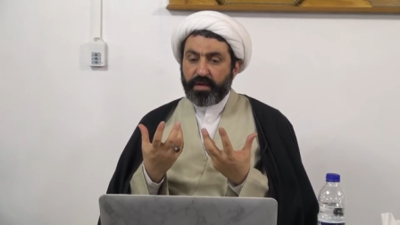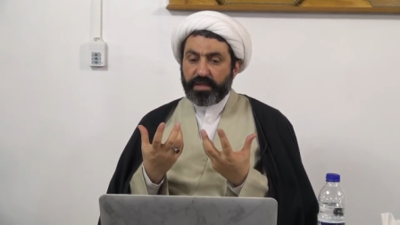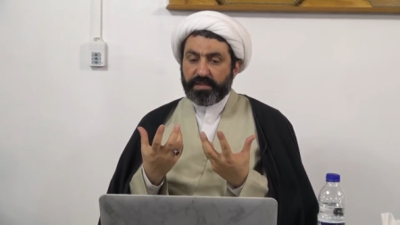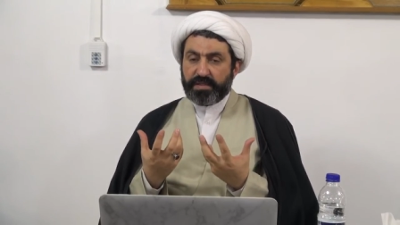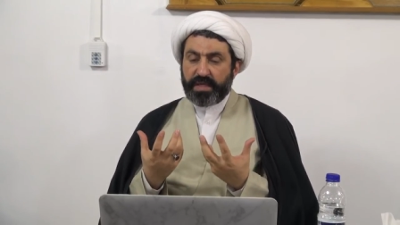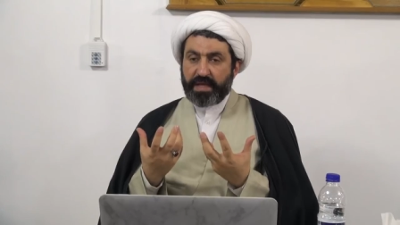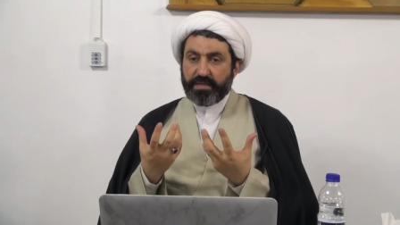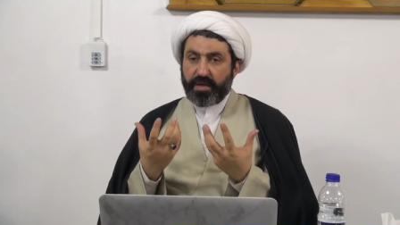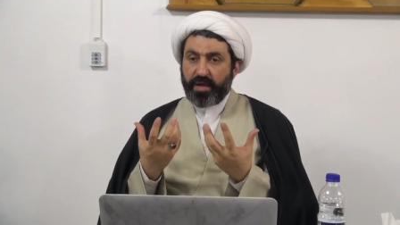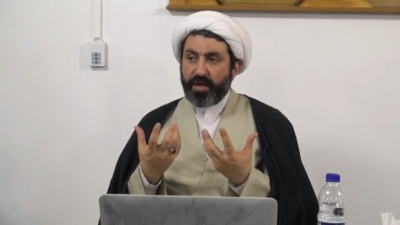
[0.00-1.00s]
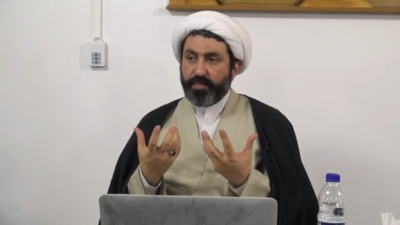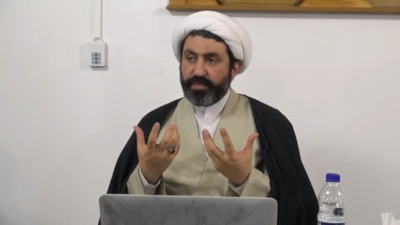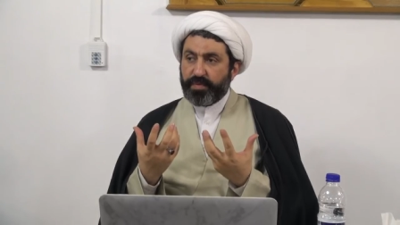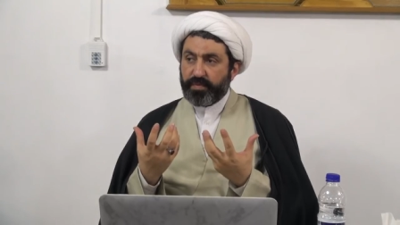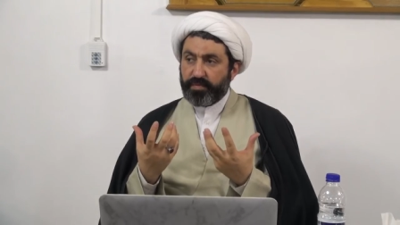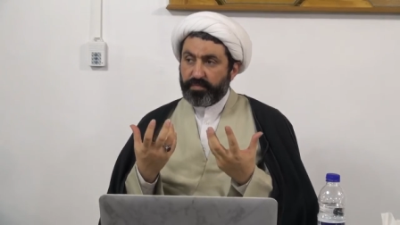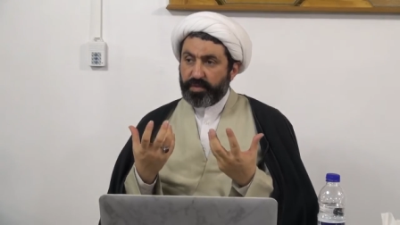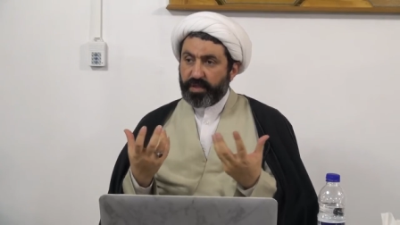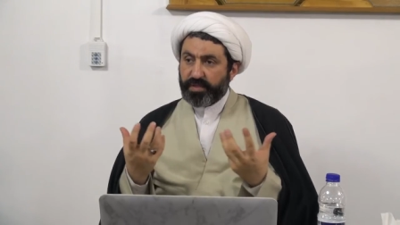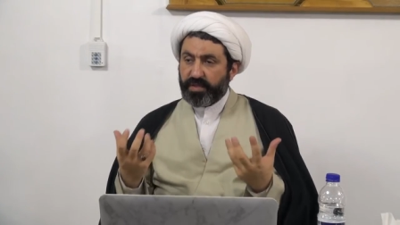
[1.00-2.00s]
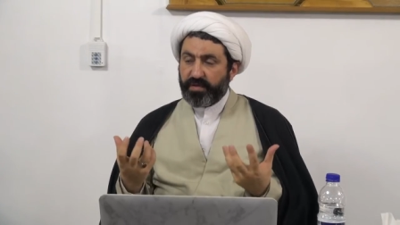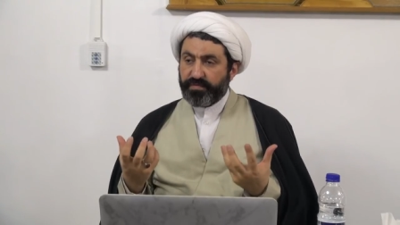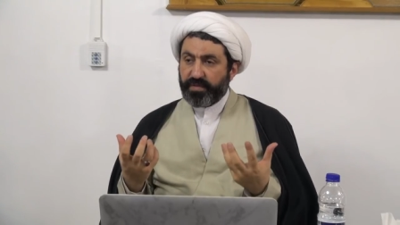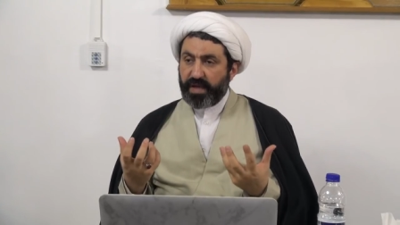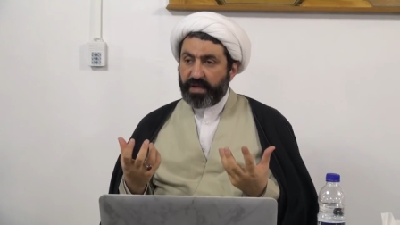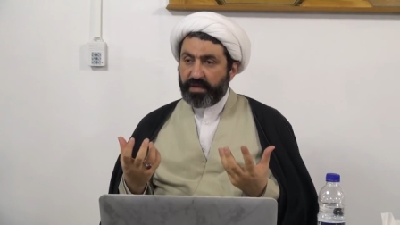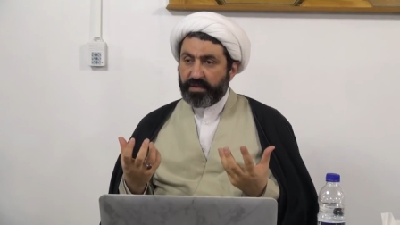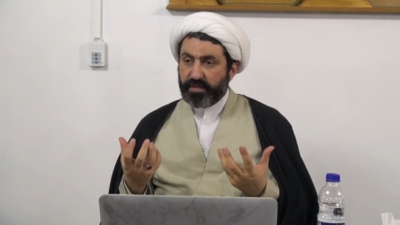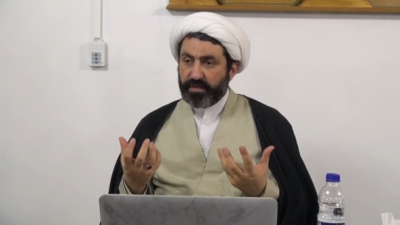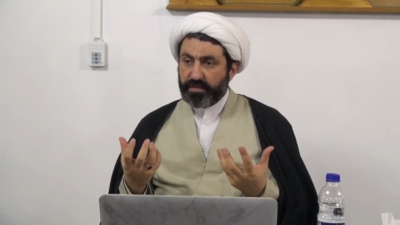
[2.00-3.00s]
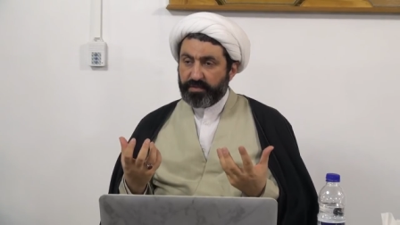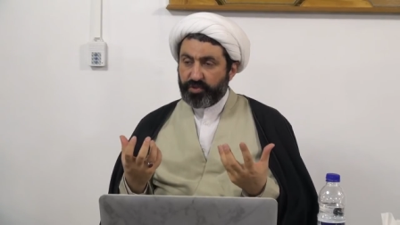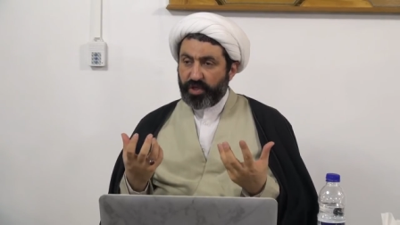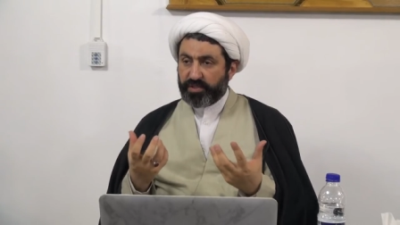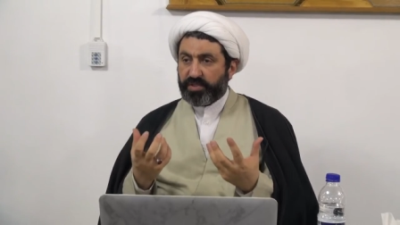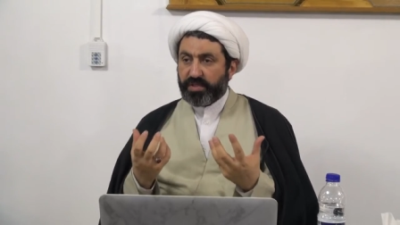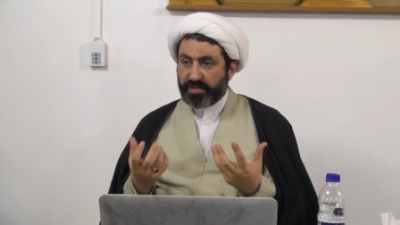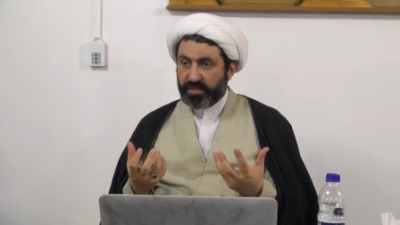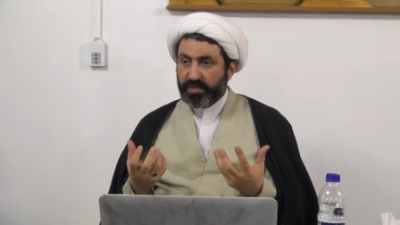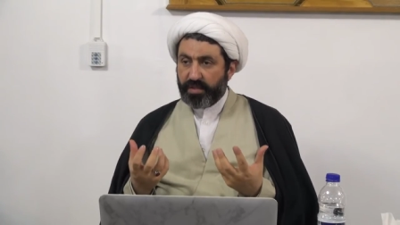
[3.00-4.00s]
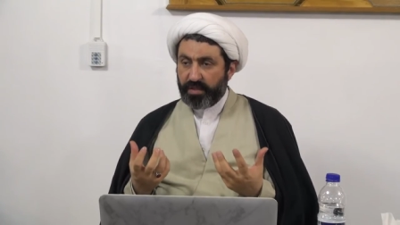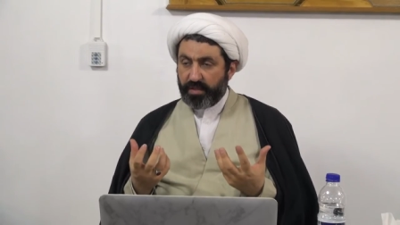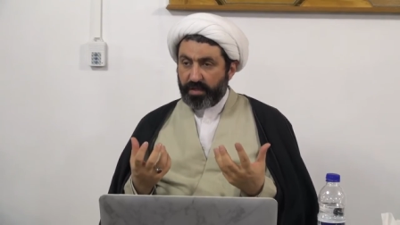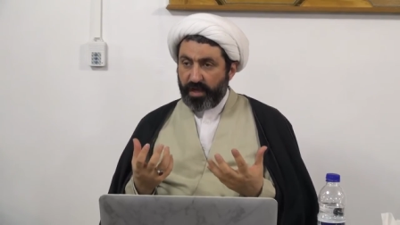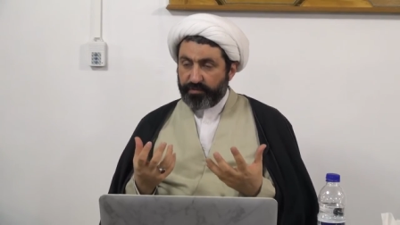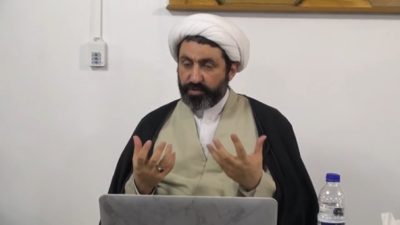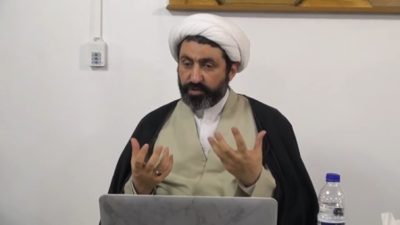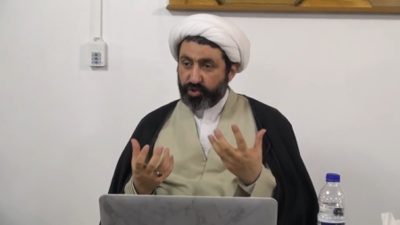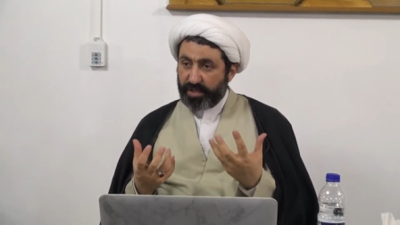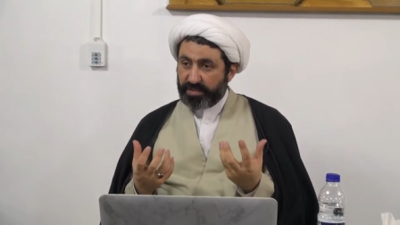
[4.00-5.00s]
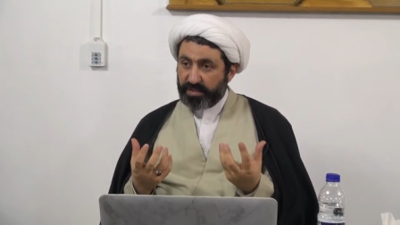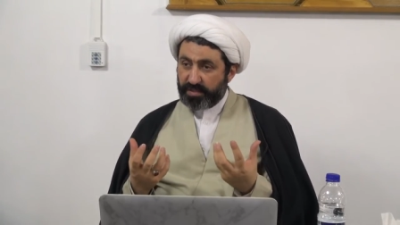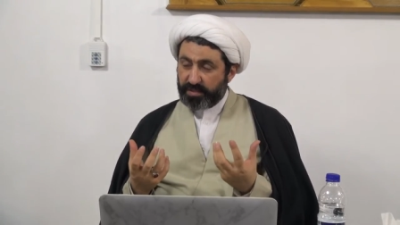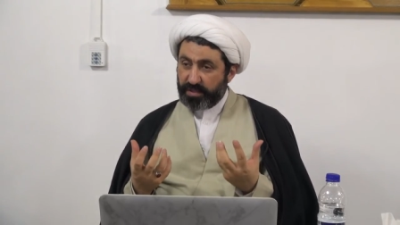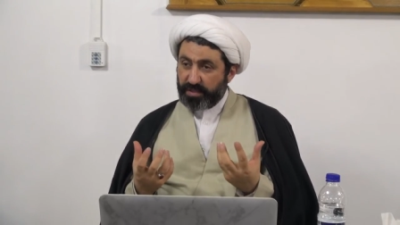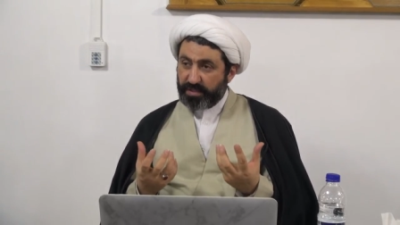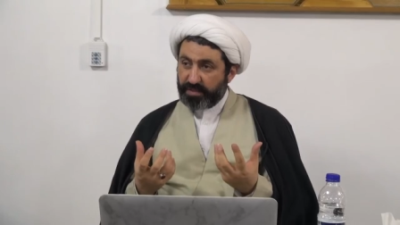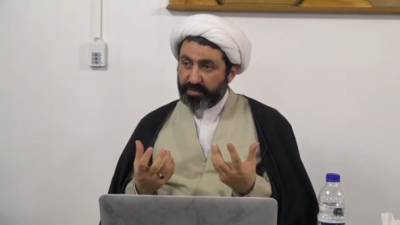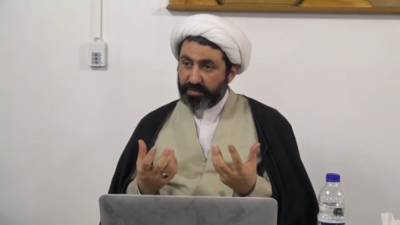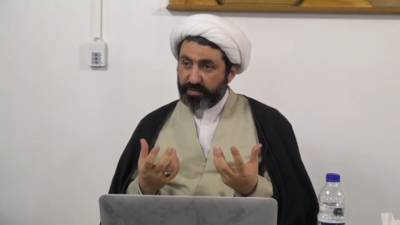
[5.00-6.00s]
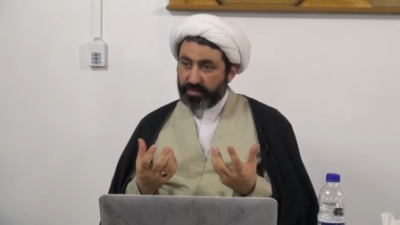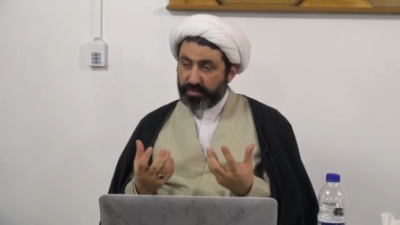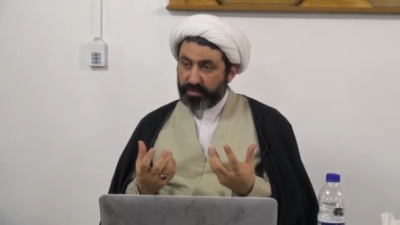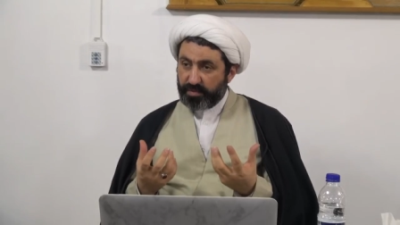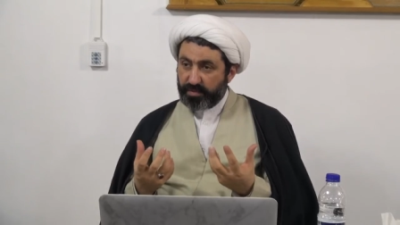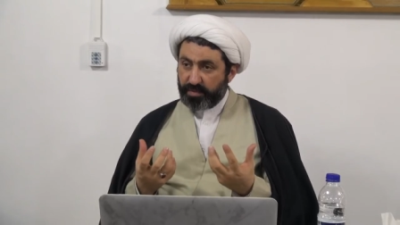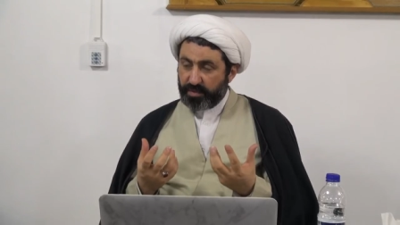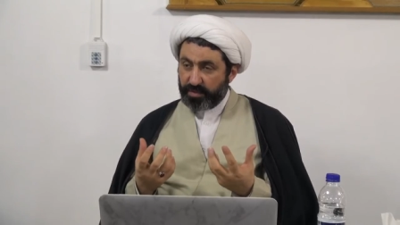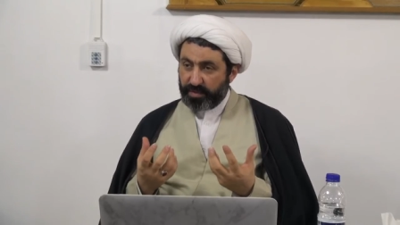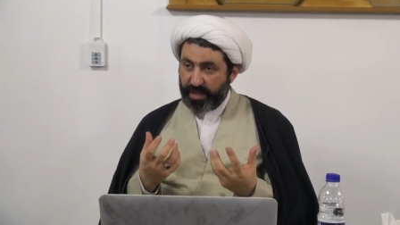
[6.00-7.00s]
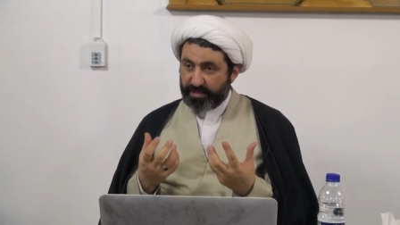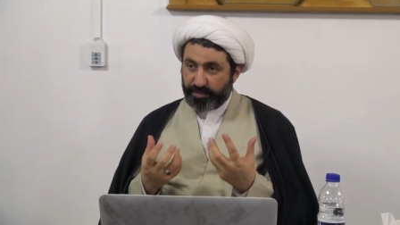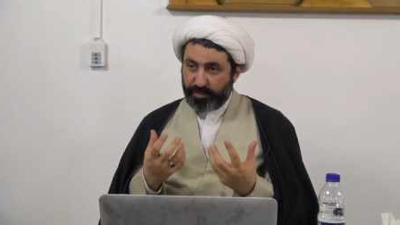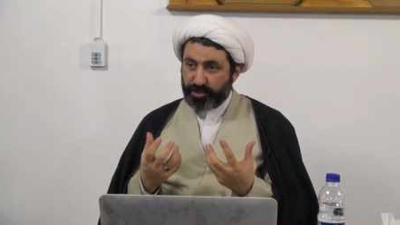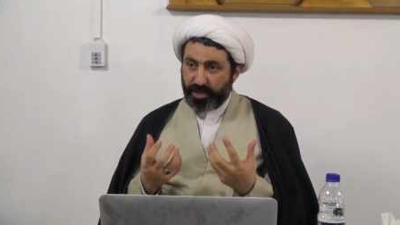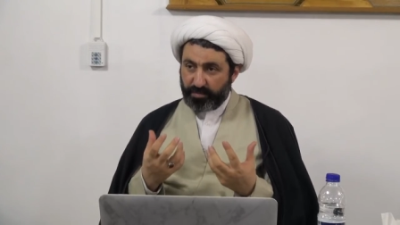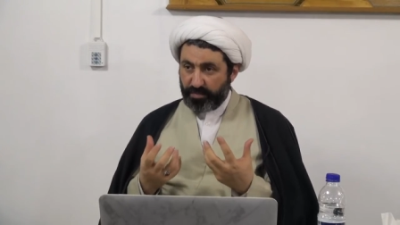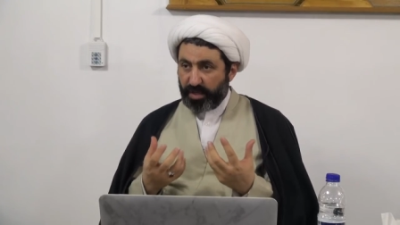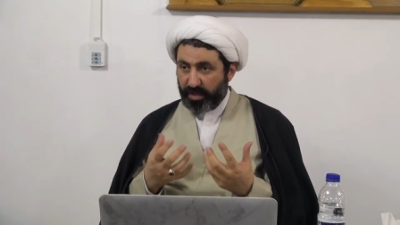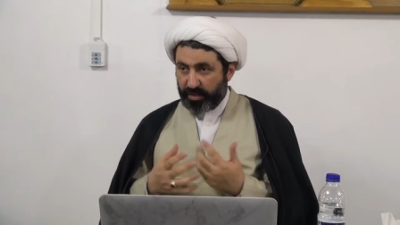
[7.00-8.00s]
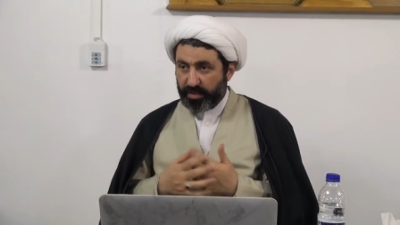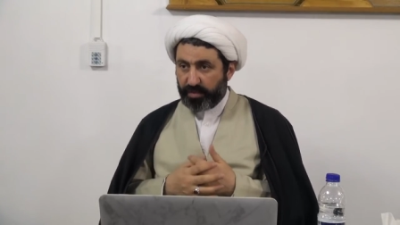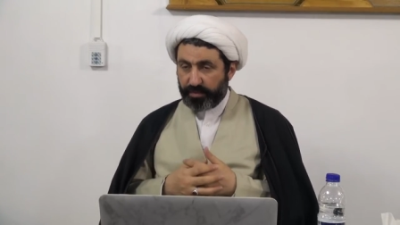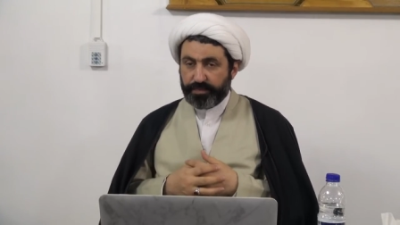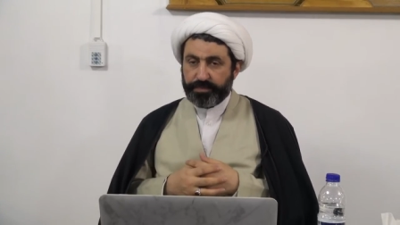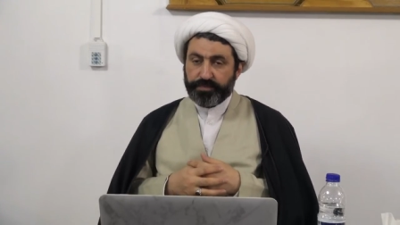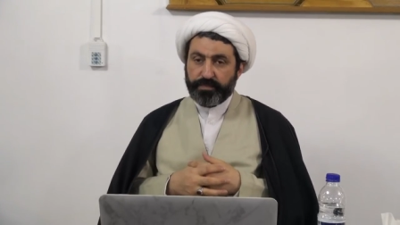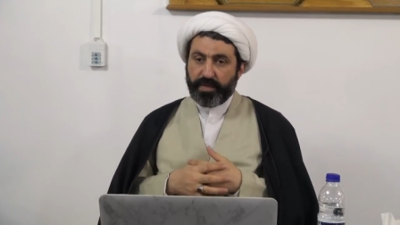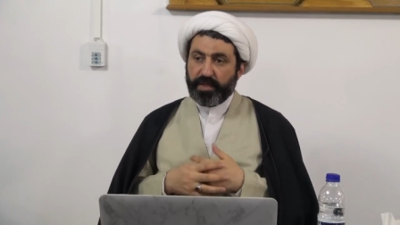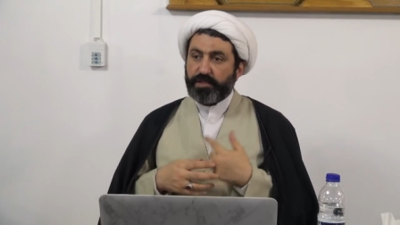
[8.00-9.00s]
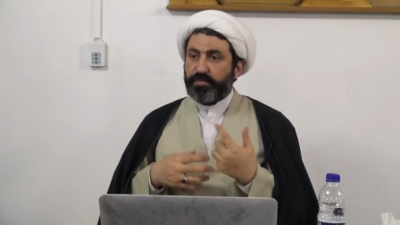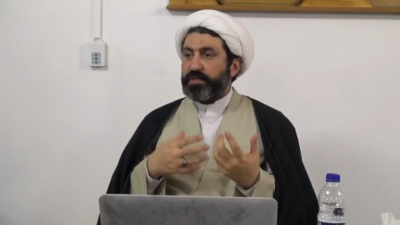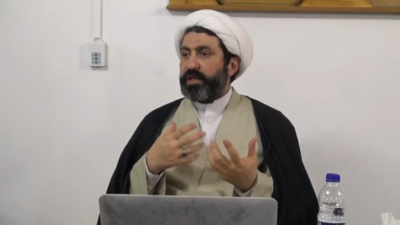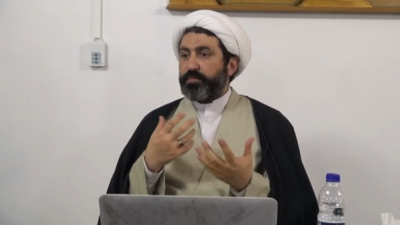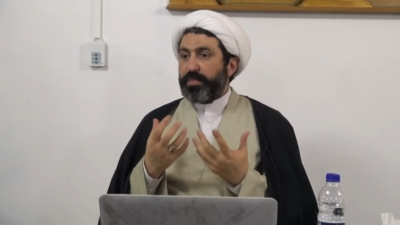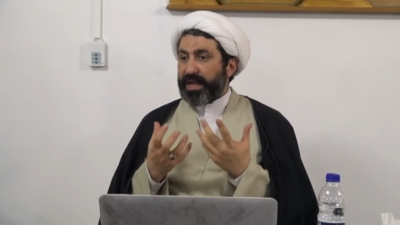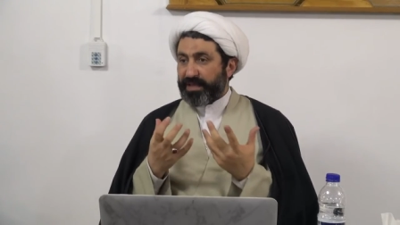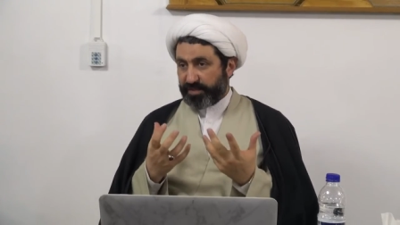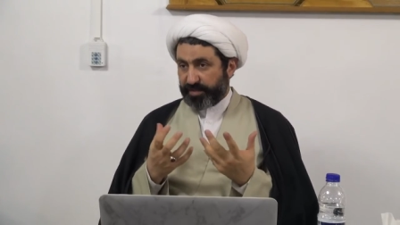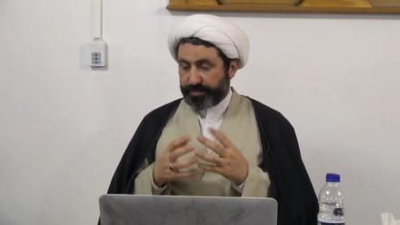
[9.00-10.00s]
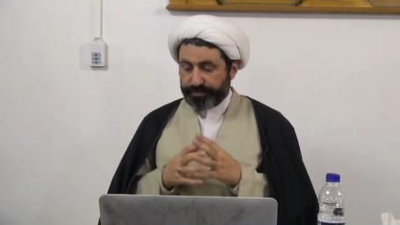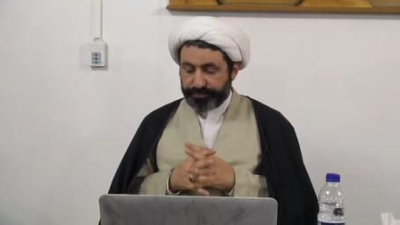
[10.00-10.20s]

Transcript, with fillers: stand up because of justice. Of course, justice here uh, has a special meaning. It means like balance.